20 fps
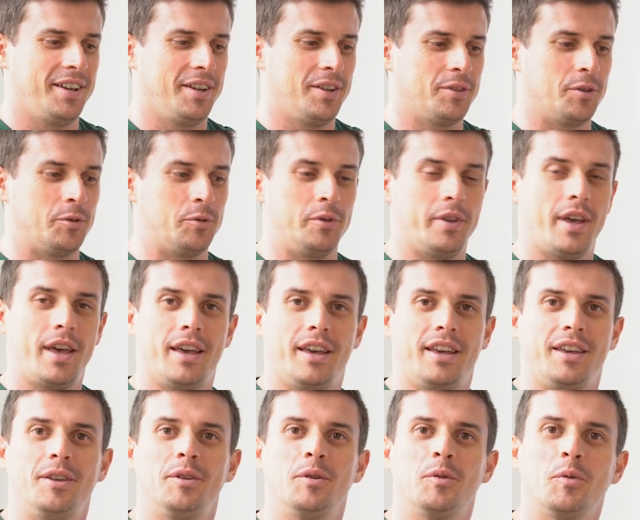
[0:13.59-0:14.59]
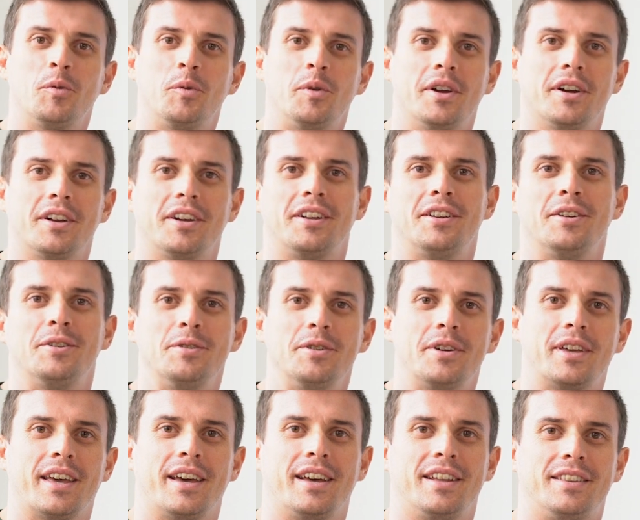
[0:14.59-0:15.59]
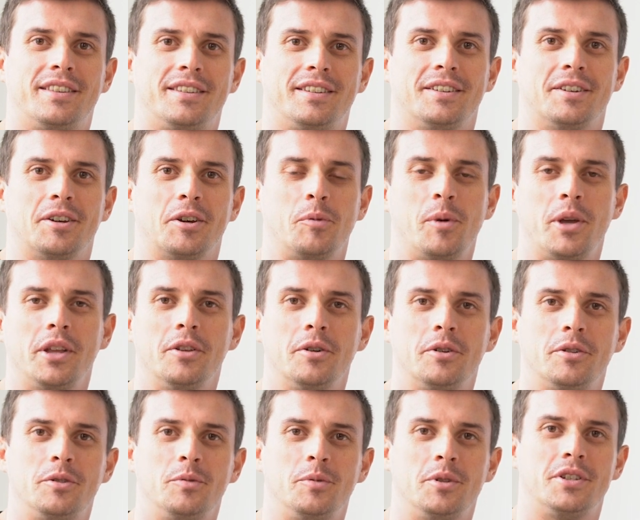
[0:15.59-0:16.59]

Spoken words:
So today we are going to look at Quicknode,